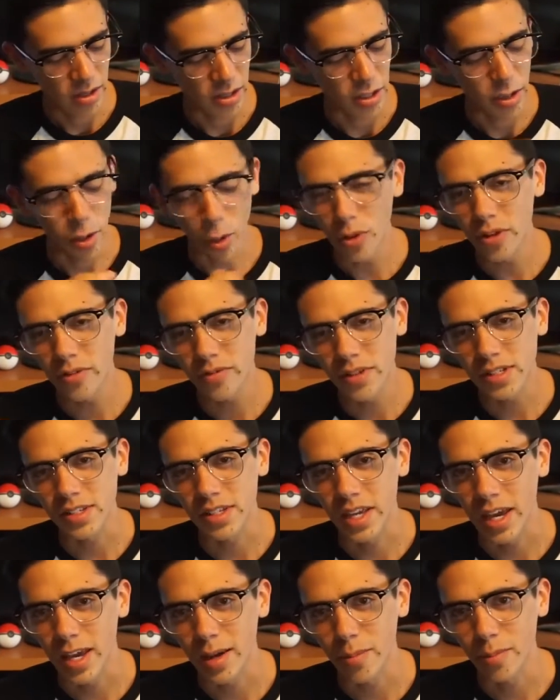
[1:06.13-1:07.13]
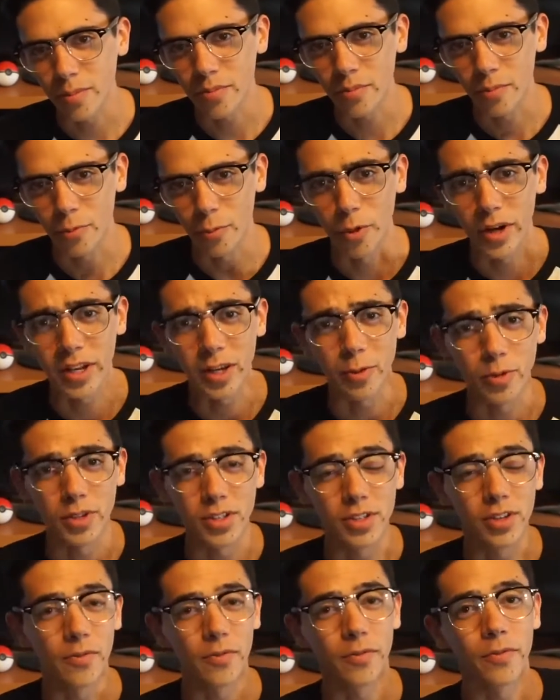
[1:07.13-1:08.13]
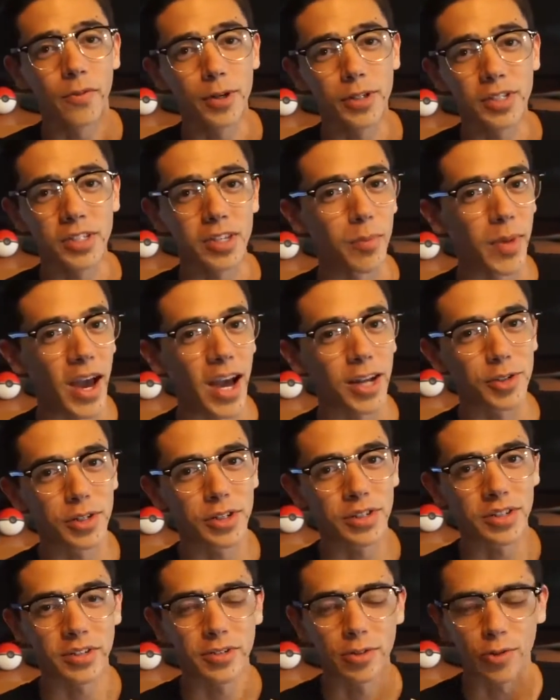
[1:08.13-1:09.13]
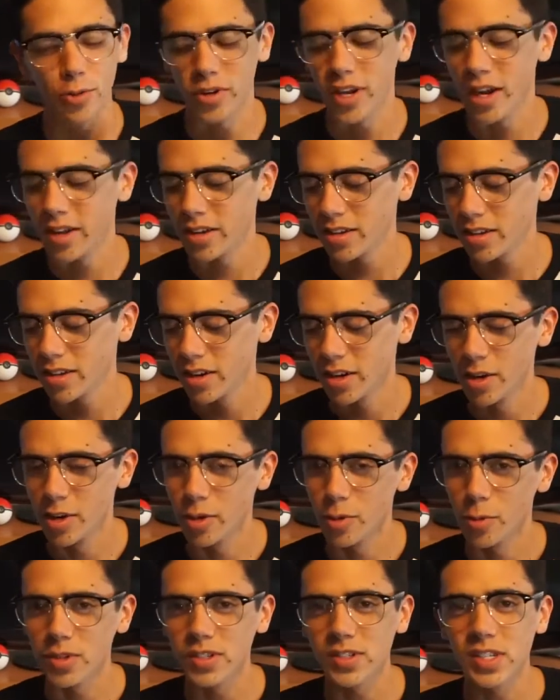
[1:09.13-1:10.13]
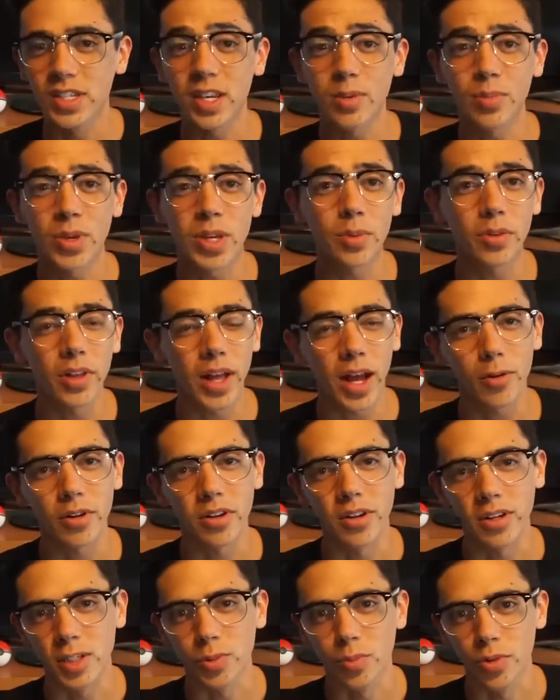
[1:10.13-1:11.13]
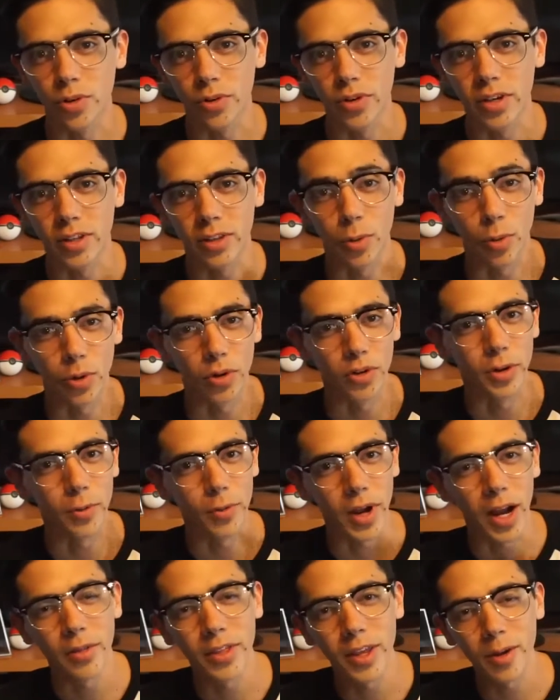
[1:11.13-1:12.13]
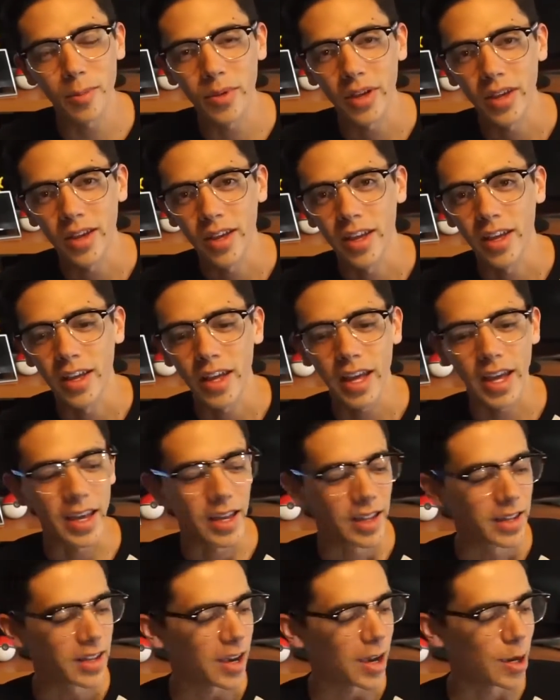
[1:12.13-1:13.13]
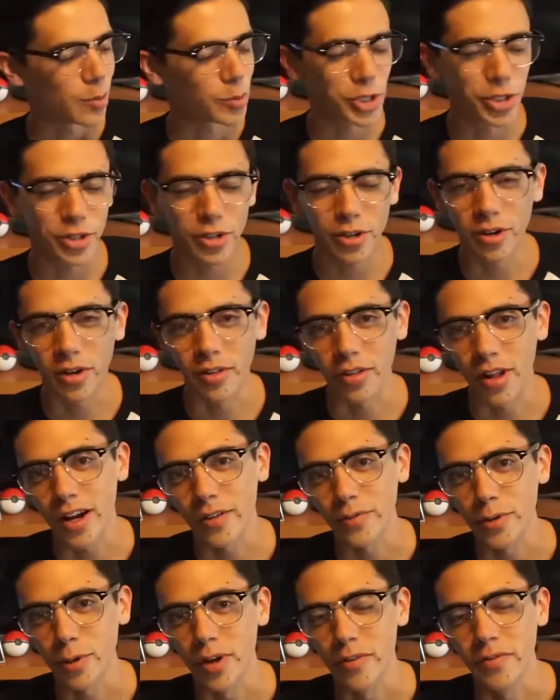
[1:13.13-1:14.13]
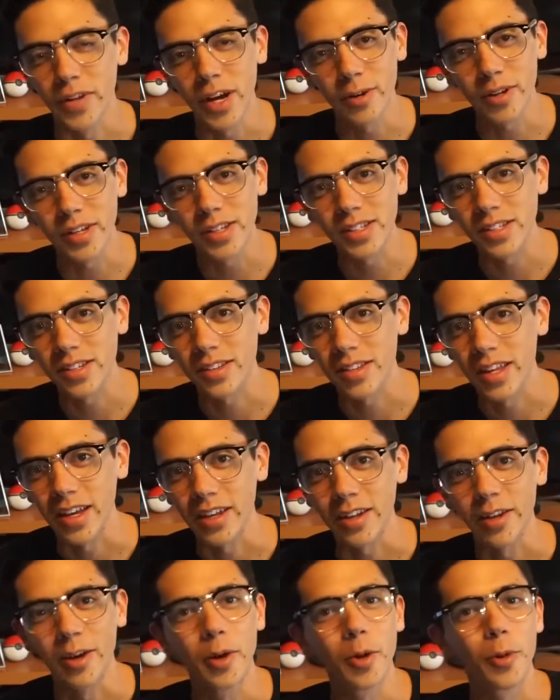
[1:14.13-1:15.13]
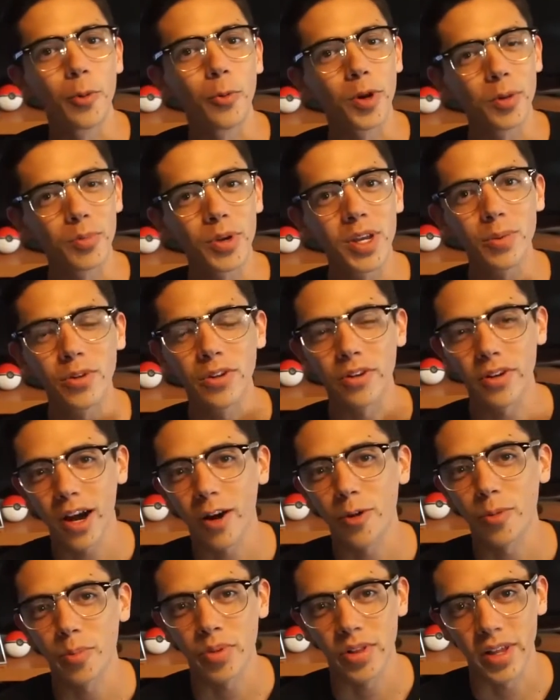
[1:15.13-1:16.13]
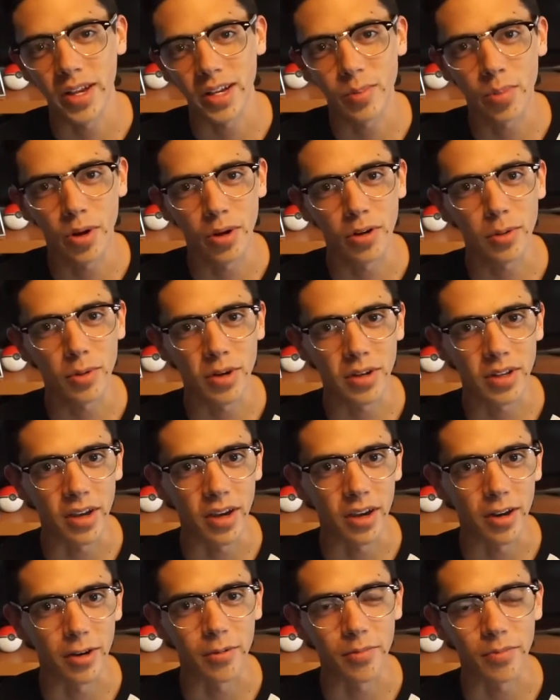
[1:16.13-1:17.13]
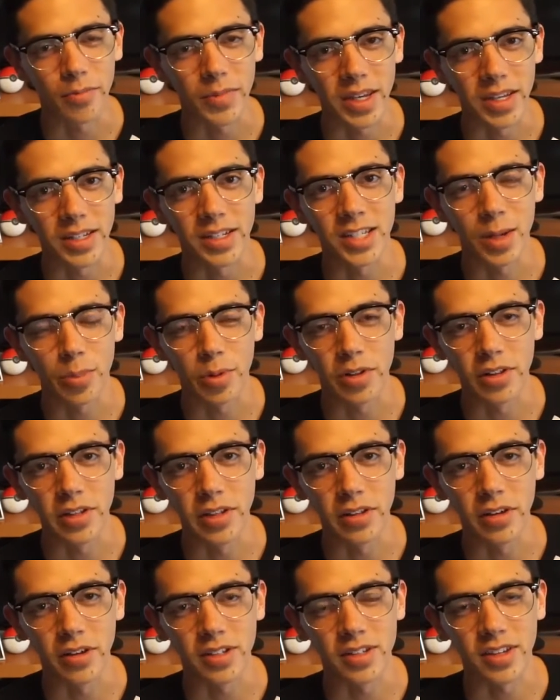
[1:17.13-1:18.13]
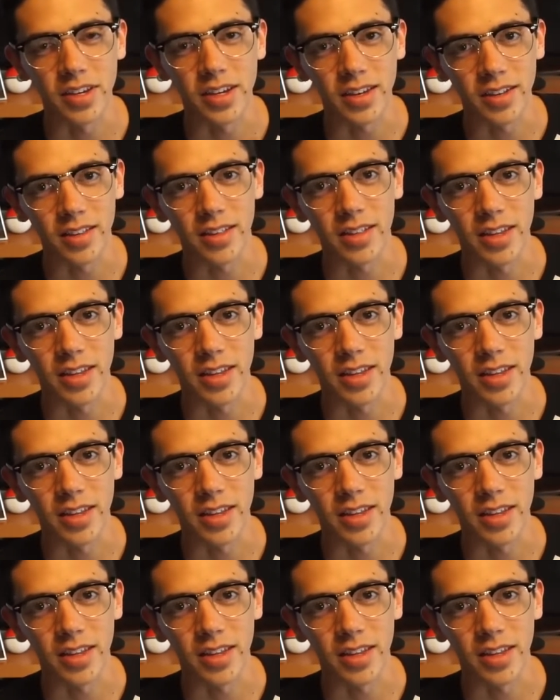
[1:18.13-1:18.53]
The goal of this game, when it was first imagined and created, was to get people out and exploring the world around them, and I'm sure a lot of you have noticed that when people are out playing Pokemon Go, it typically looks like